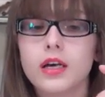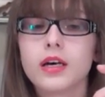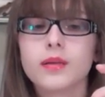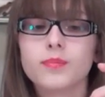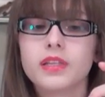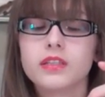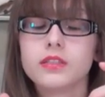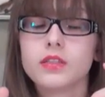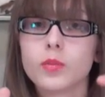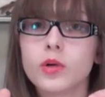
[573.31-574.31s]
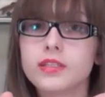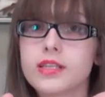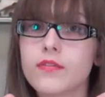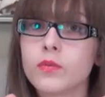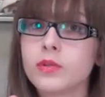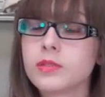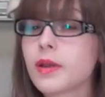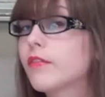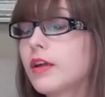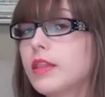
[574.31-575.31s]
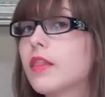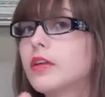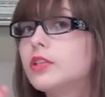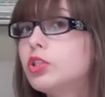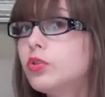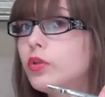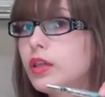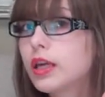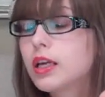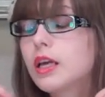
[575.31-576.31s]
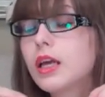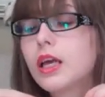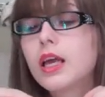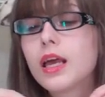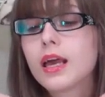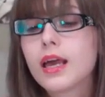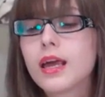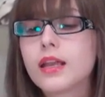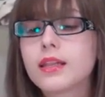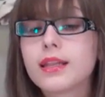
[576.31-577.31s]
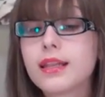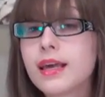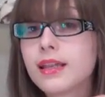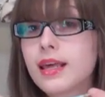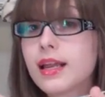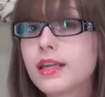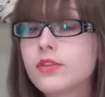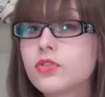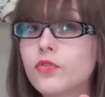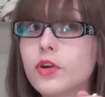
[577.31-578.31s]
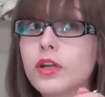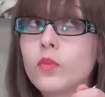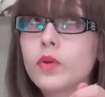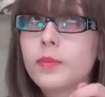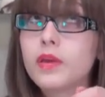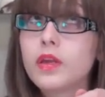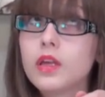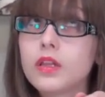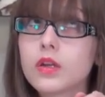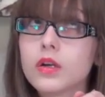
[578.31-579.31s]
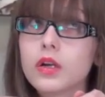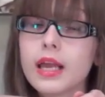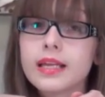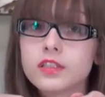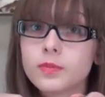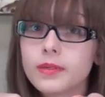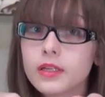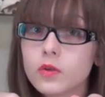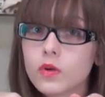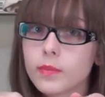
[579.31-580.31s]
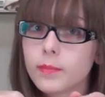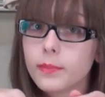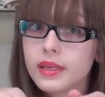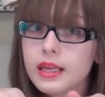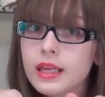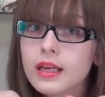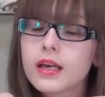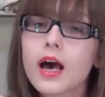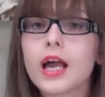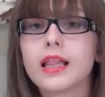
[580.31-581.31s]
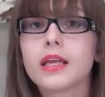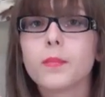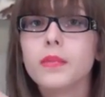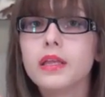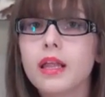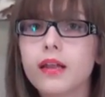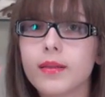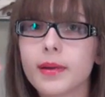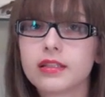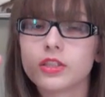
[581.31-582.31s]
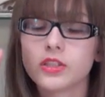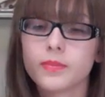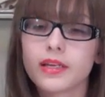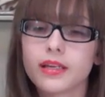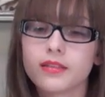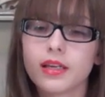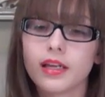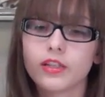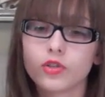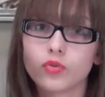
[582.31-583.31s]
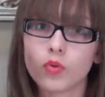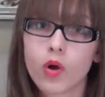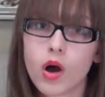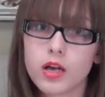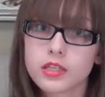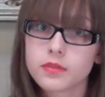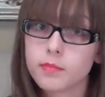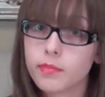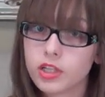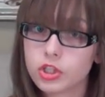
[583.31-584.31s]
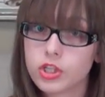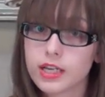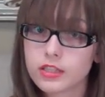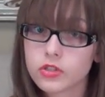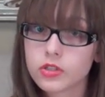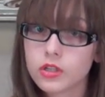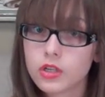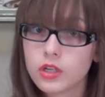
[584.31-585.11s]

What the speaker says: There's 0.7 ones, but I find that they're too thick. And the lead that I use for it would be either HB or B. I like B lead the best just because it draws much nicer.